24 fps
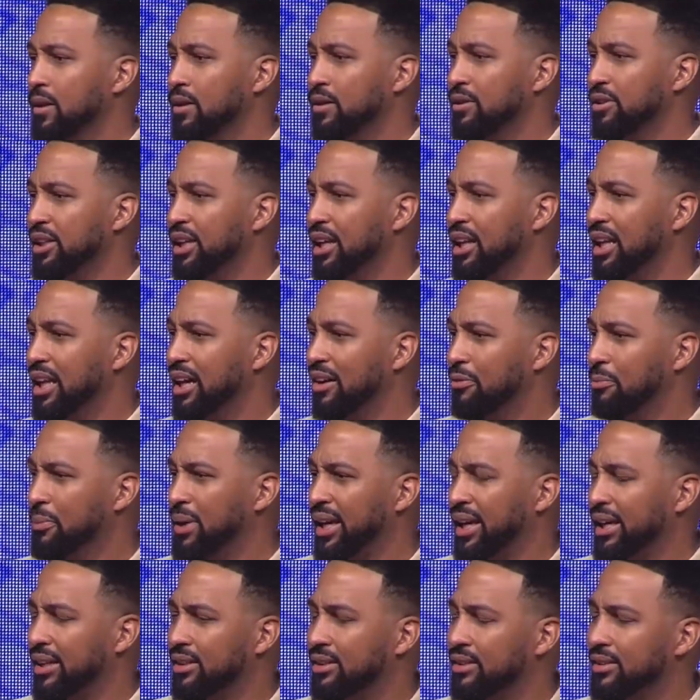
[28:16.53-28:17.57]
Do you love
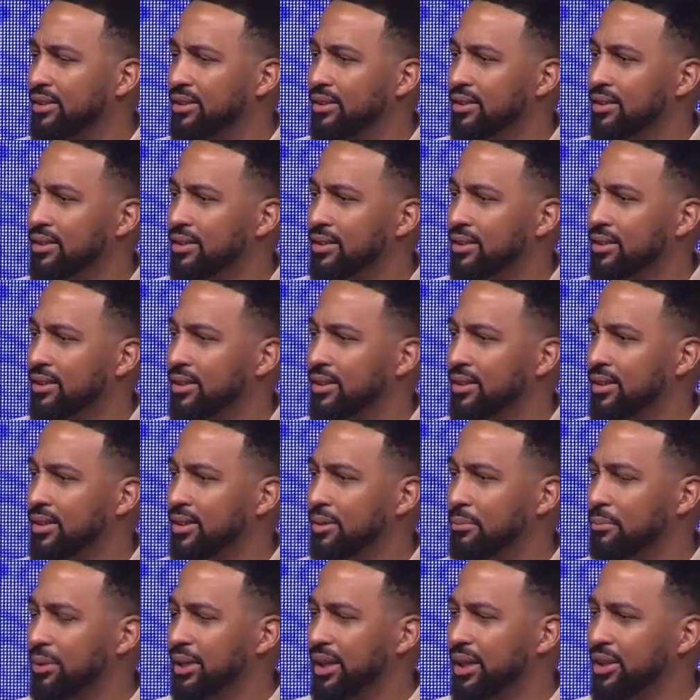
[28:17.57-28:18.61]
me,
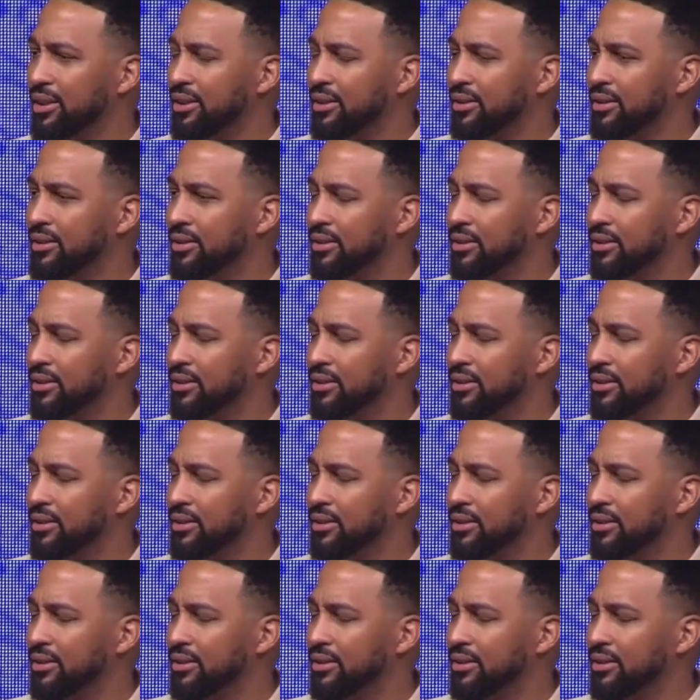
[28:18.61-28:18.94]
Peter?